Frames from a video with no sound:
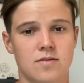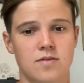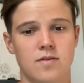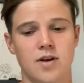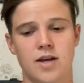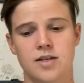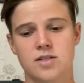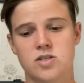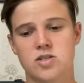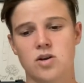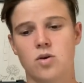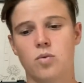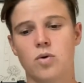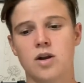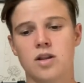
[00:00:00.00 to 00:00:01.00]
Right?
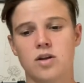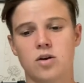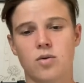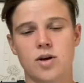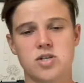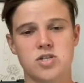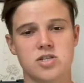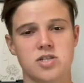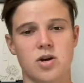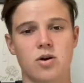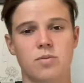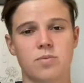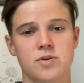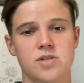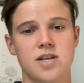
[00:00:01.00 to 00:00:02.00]
So one of the questions I
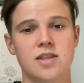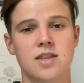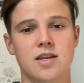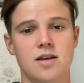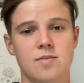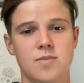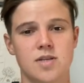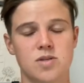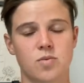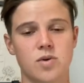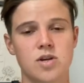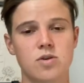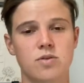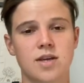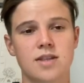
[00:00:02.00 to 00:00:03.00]
would present them is,
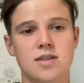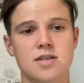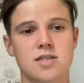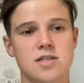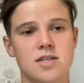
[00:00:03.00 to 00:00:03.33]
when you get this